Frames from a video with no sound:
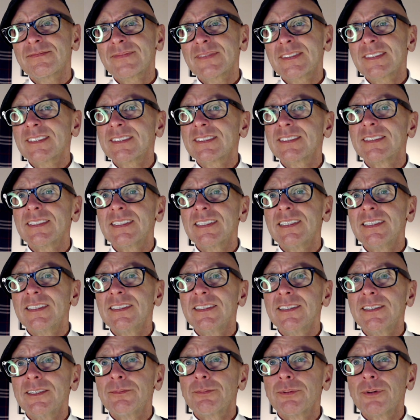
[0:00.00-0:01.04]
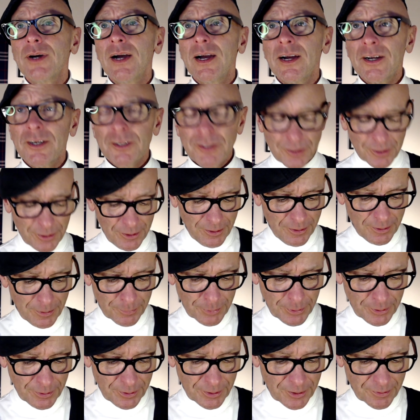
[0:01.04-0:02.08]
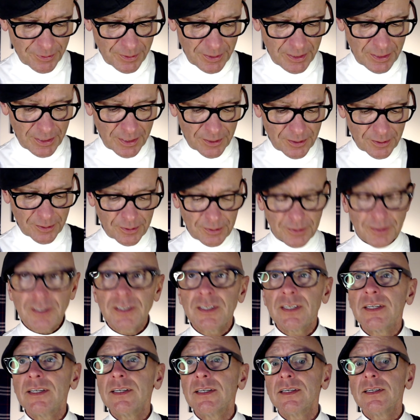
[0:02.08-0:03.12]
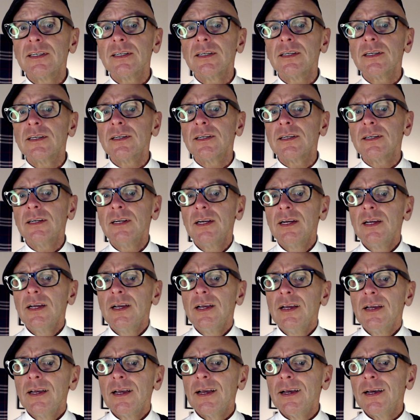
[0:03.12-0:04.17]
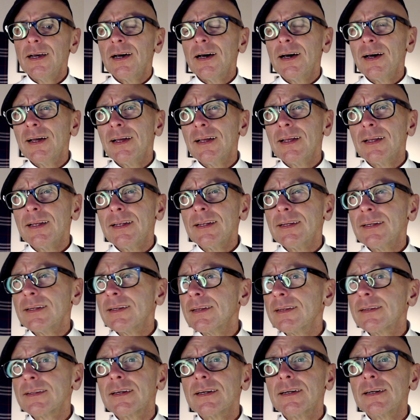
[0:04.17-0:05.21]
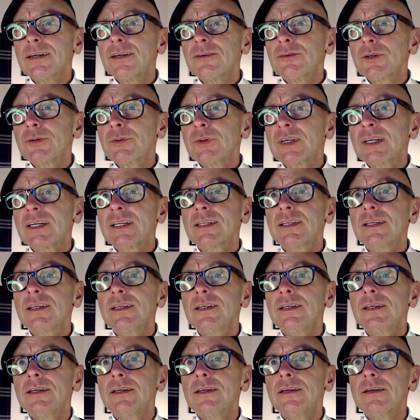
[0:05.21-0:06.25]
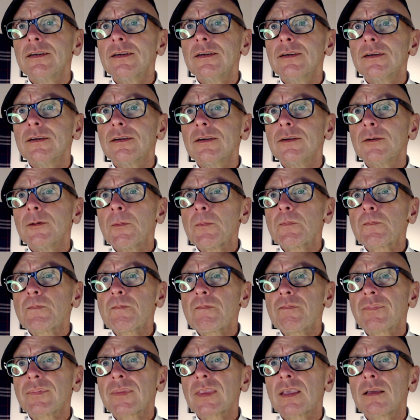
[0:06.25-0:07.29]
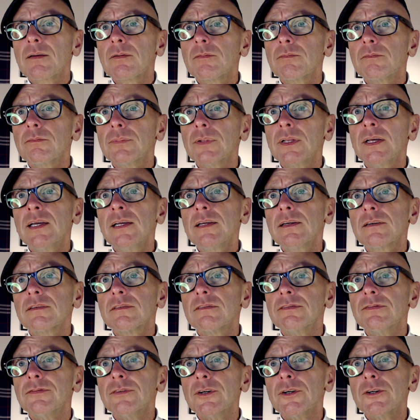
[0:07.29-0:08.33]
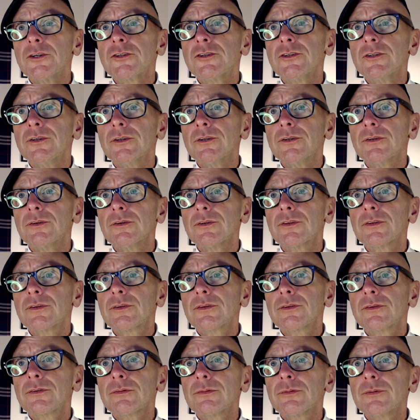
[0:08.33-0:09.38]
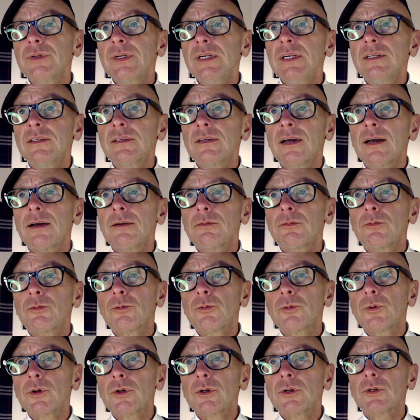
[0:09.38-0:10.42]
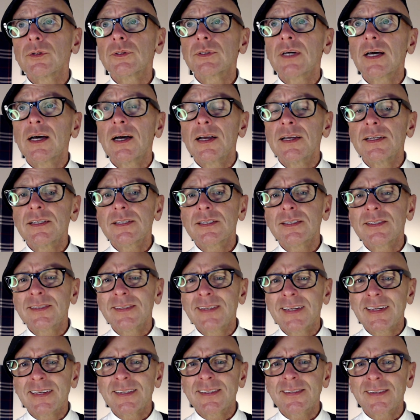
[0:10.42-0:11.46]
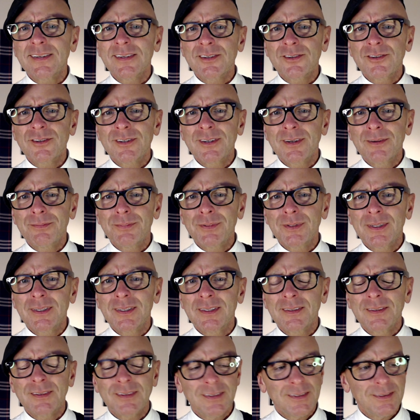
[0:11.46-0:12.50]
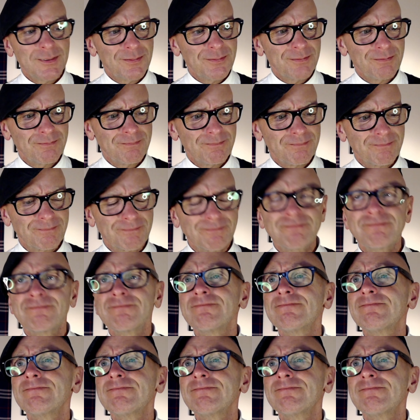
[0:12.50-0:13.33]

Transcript: It's an E prior to in poetry. Yes, so air. And uh, what do we got here? Blank Virtue, three time world ice dancing champion. Um,